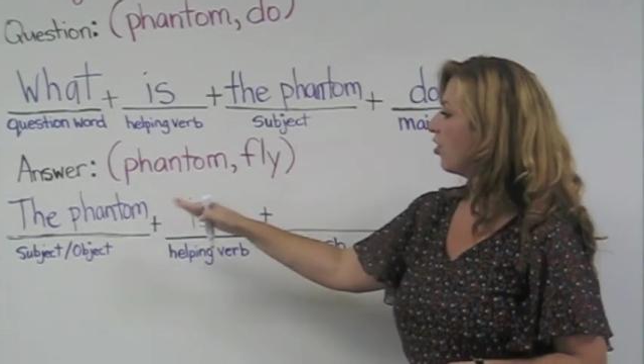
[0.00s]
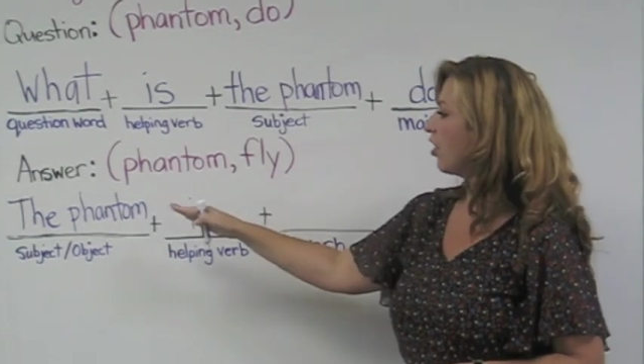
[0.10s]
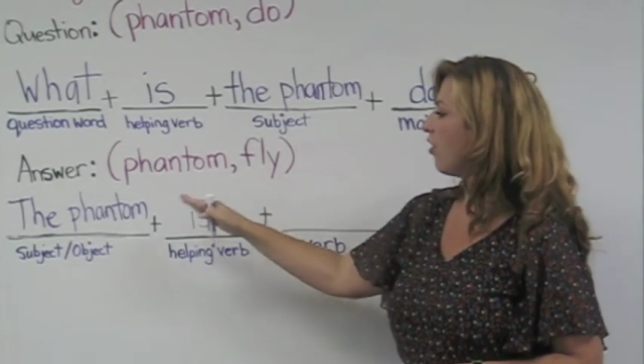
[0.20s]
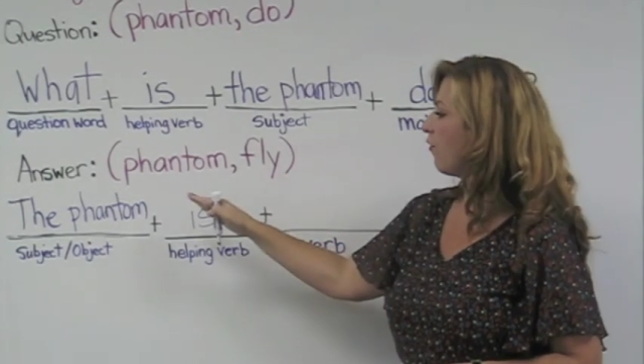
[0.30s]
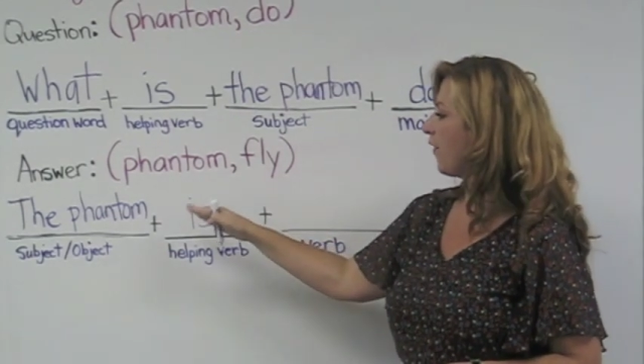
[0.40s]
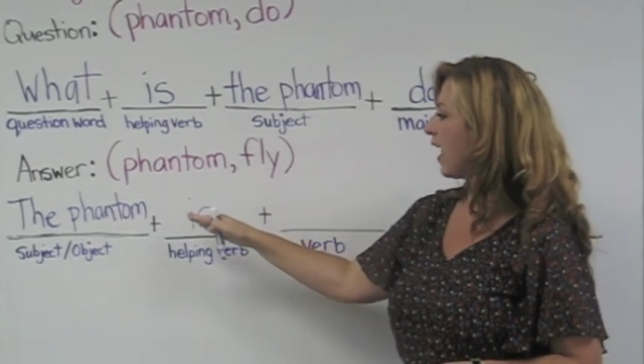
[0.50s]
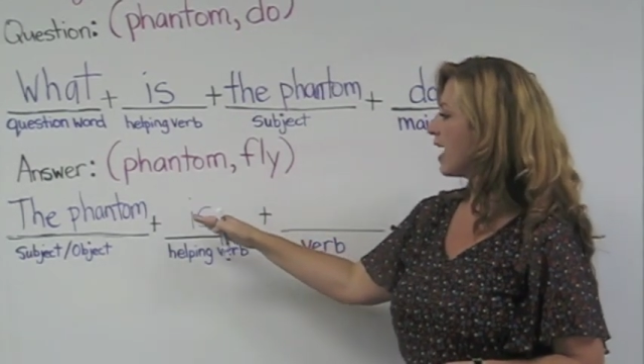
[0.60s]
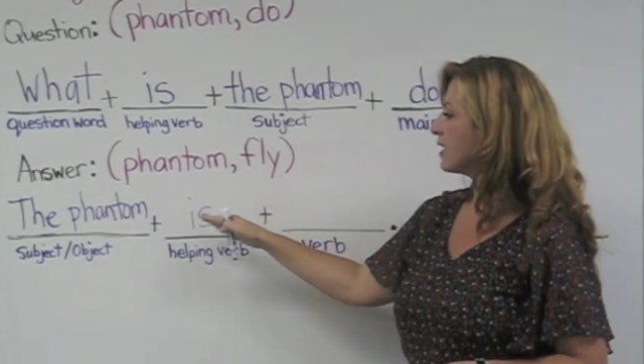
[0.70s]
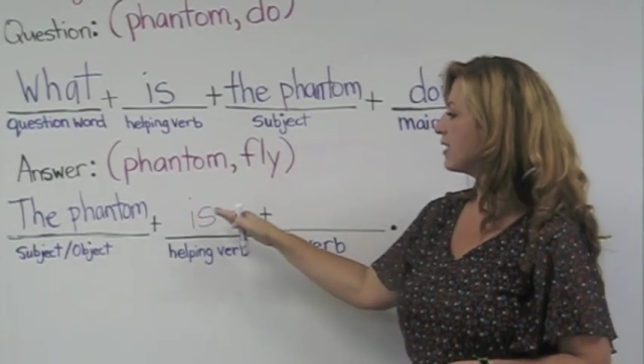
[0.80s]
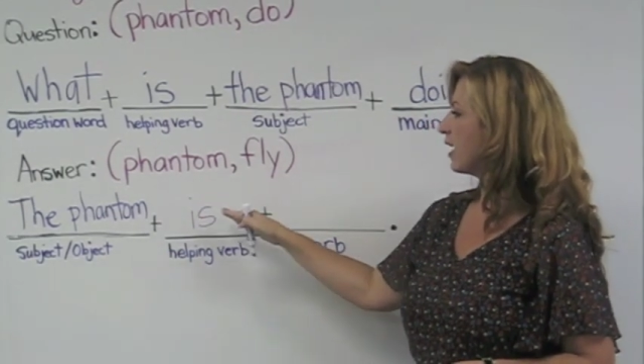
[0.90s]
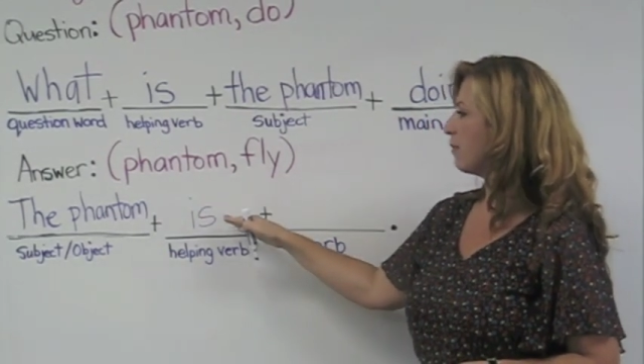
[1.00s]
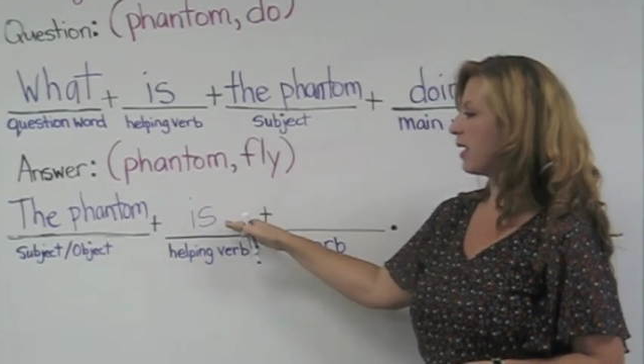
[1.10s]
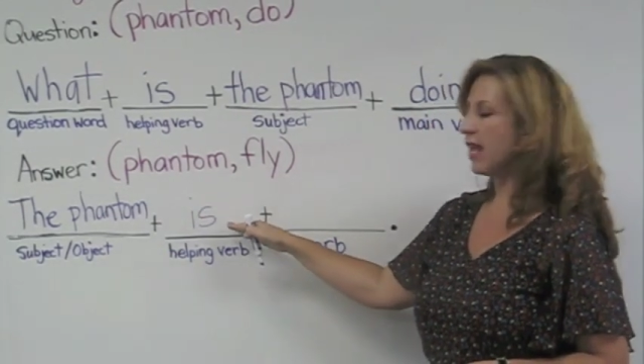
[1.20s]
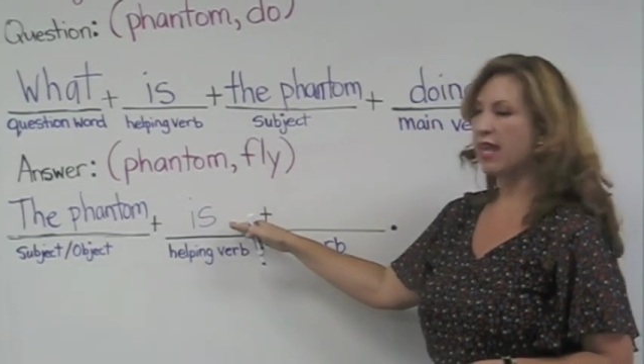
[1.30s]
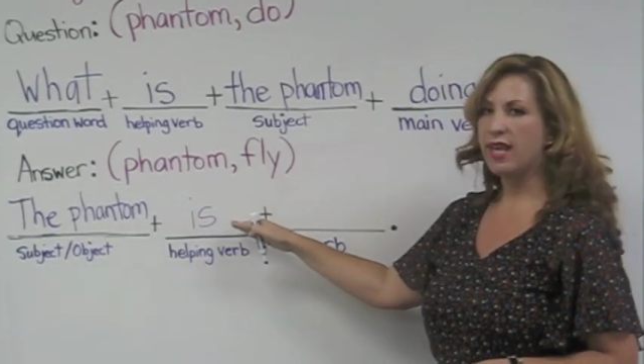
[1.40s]
The
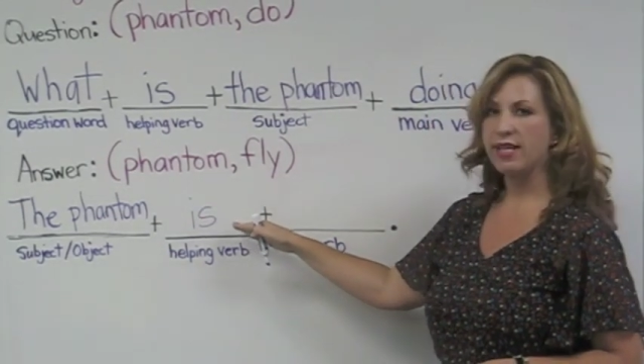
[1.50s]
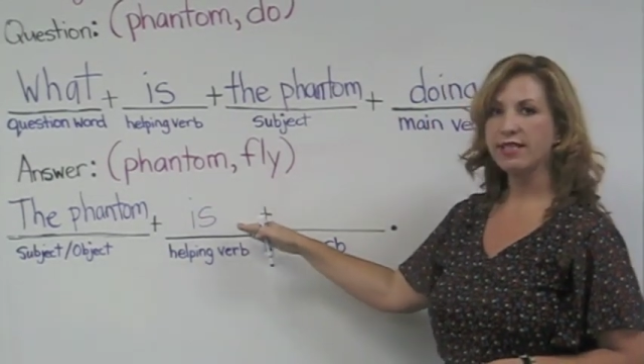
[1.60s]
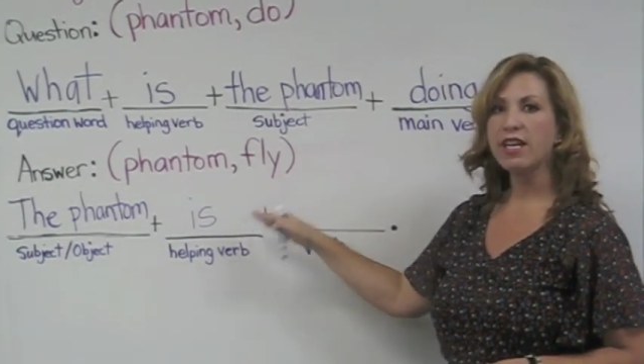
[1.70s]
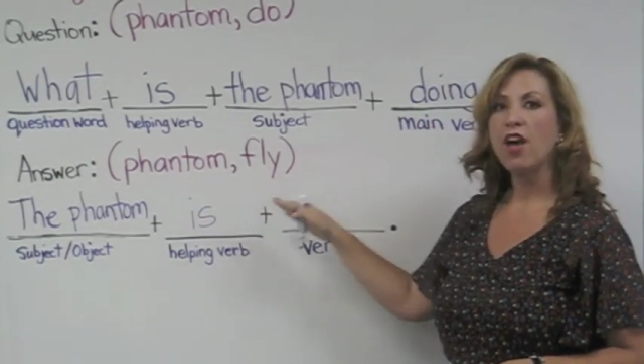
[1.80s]
phantom is